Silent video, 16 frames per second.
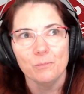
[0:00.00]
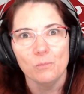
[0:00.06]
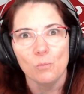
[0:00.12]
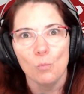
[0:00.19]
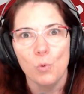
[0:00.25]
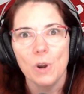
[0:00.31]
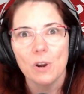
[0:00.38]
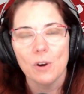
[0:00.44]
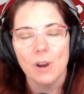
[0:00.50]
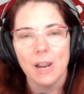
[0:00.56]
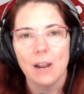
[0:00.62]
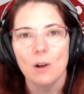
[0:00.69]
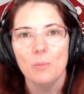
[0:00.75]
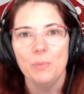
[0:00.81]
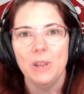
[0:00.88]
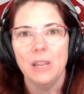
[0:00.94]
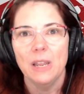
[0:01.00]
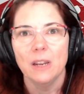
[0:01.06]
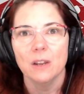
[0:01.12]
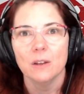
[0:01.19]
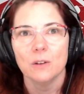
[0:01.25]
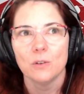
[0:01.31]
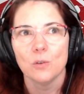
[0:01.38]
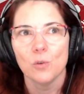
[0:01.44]
we're
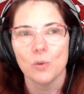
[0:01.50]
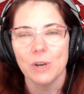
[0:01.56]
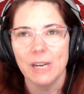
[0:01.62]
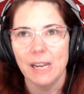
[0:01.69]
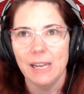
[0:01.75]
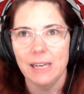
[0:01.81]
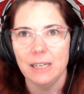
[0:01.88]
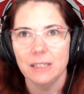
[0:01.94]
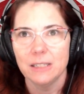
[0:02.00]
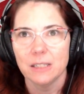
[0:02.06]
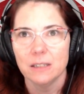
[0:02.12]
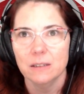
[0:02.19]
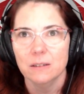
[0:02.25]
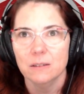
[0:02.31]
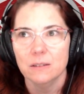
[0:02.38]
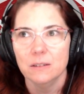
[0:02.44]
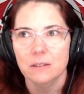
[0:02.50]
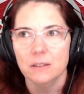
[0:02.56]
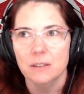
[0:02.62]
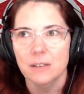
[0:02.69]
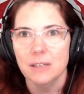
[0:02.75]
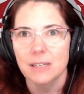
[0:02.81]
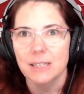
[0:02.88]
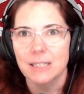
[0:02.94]
helping create
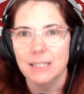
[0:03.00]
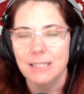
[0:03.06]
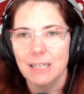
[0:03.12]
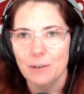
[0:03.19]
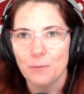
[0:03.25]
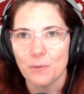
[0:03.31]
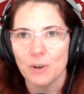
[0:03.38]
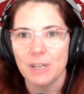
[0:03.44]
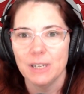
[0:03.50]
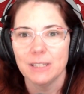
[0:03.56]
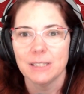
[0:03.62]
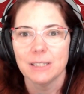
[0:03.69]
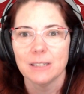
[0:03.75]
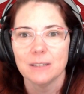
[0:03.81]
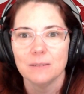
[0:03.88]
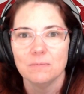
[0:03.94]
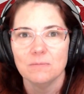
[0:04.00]
different